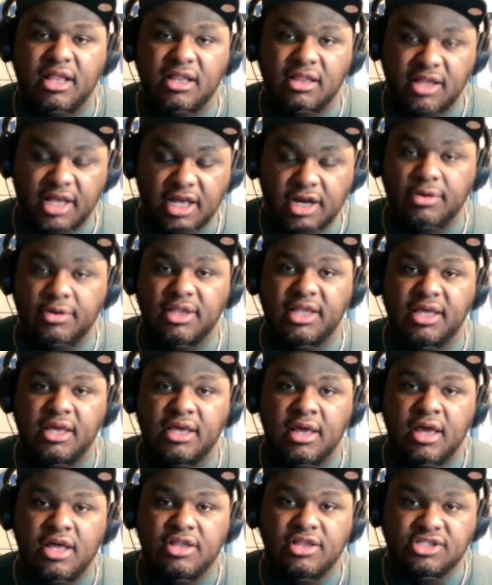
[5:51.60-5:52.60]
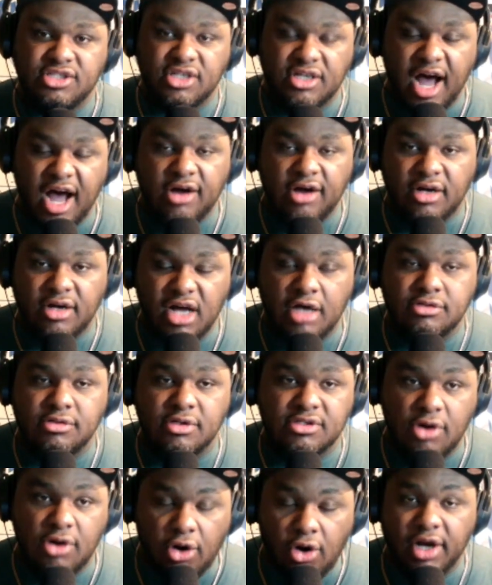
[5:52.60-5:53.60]
Literally, the Chicago
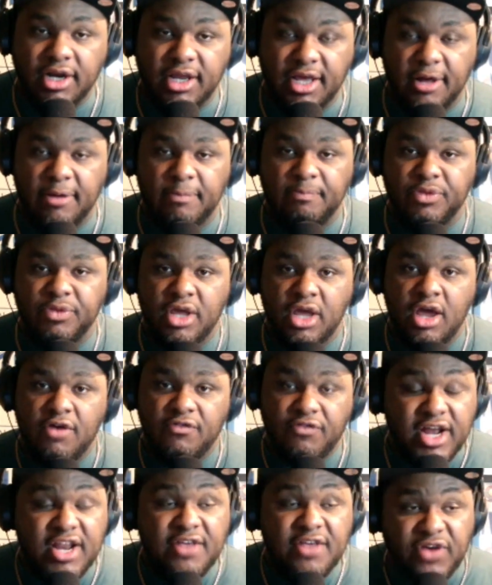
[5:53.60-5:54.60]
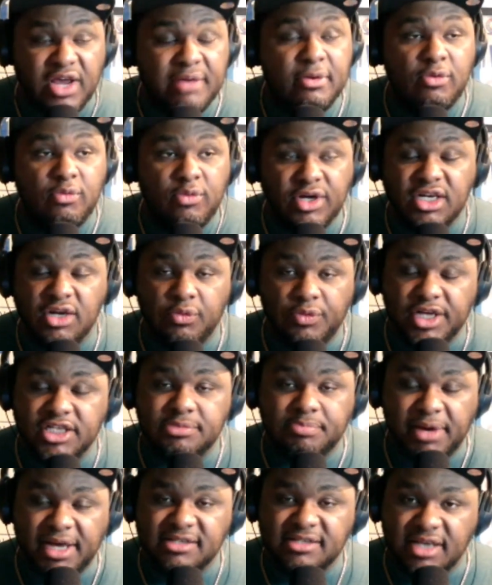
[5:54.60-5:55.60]
Cubs was on him. Freddie Freeman wouldn't have
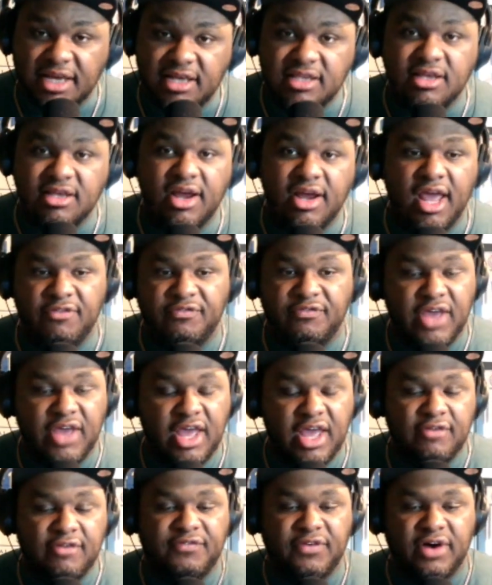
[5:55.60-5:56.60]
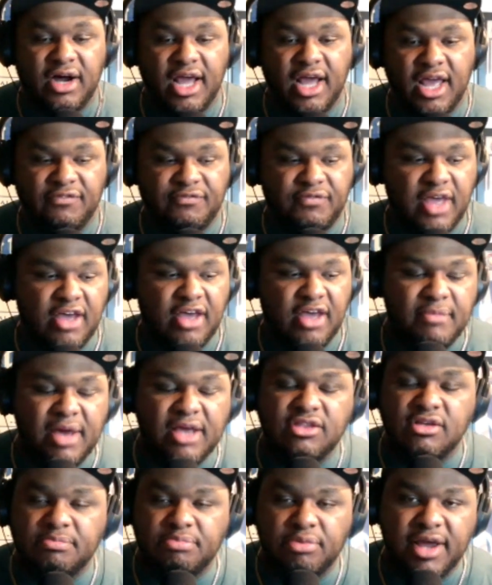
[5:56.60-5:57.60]
reached base either if
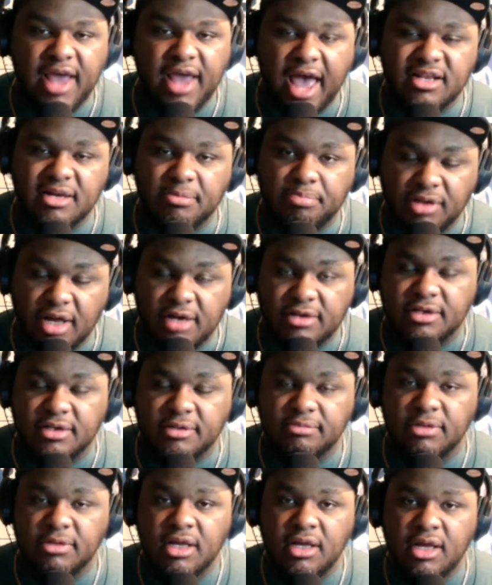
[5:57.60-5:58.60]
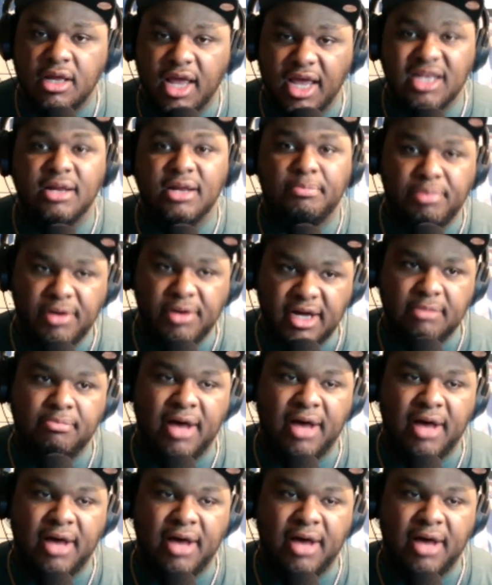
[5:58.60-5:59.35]
Matthew Boyd hadn't plunked him in the butt.